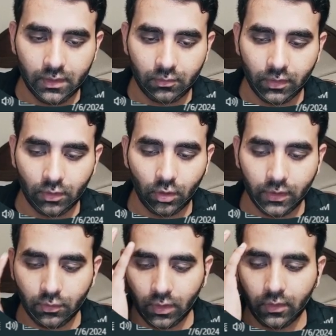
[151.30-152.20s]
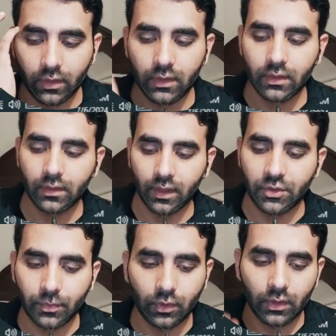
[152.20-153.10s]
I'm going to
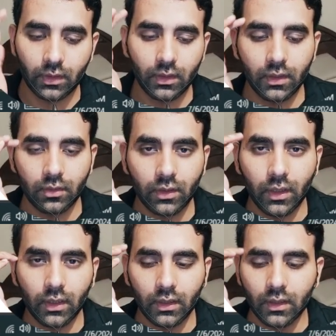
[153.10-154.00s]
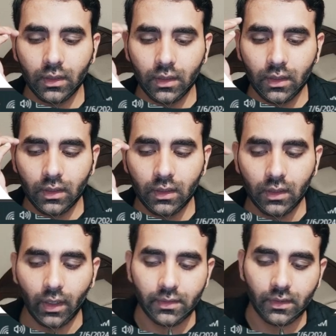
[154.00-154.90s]
choose my own email
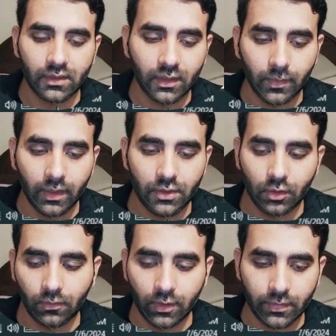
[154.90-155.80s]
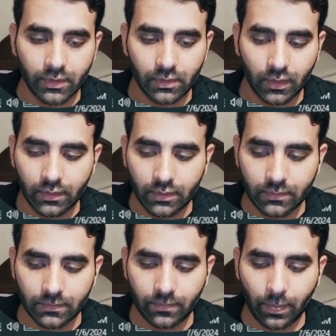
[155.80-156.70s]
associated
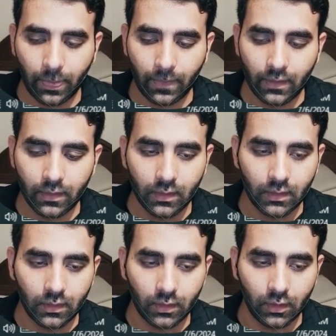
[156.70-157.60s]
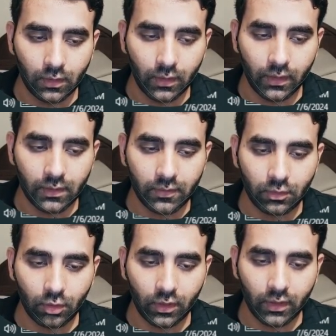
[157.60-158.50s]
with the hosting
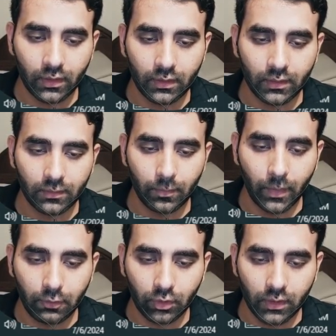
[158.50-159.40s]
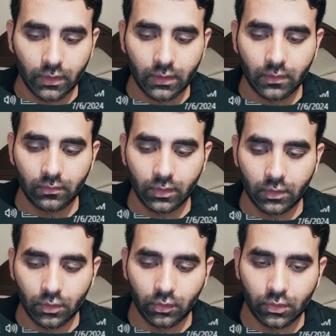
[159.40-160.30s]
package. For the password, for the
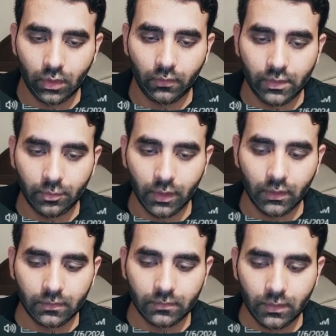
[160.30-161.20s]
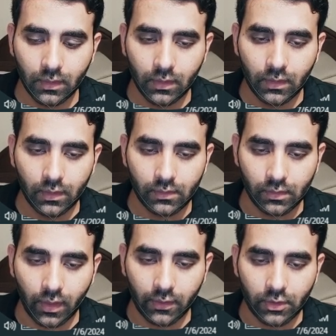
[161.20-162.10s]
demonstration
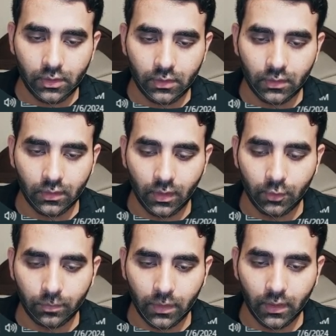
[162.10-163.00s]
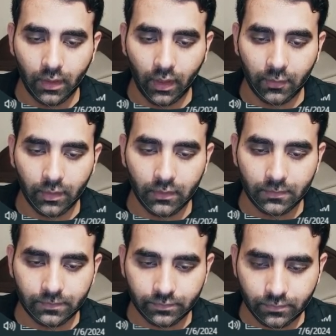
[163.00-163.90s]
purposes, let's
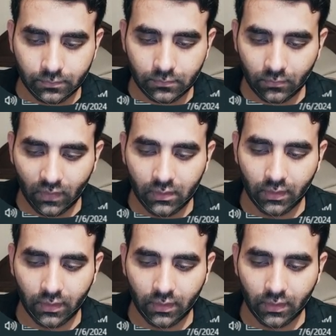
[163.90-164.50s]
type